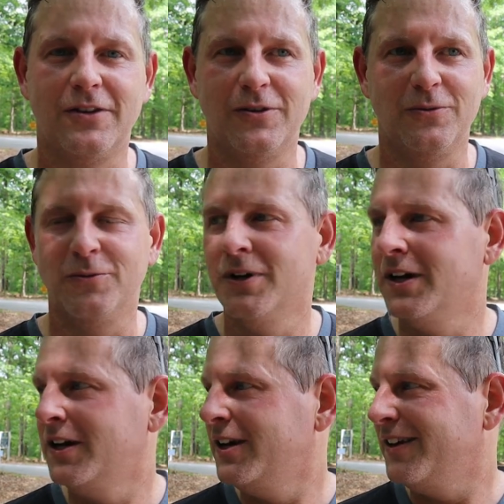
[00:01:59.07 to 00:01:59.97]
do,
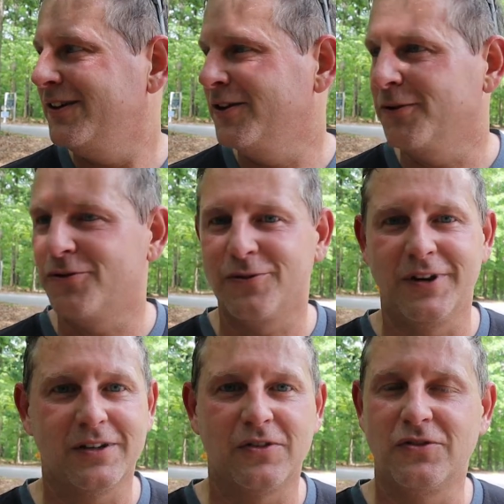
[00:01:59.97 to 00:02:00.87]
you know,
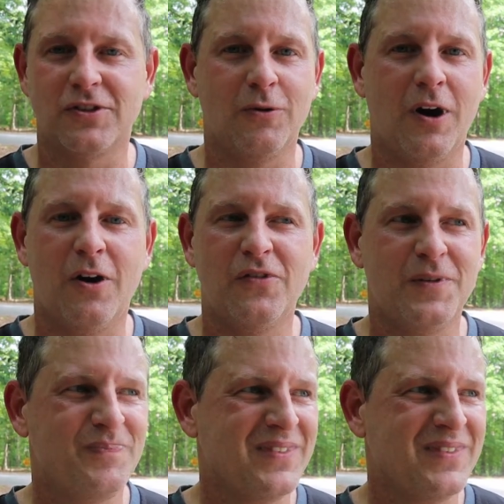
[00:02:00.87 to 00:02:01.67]
tricks and show off.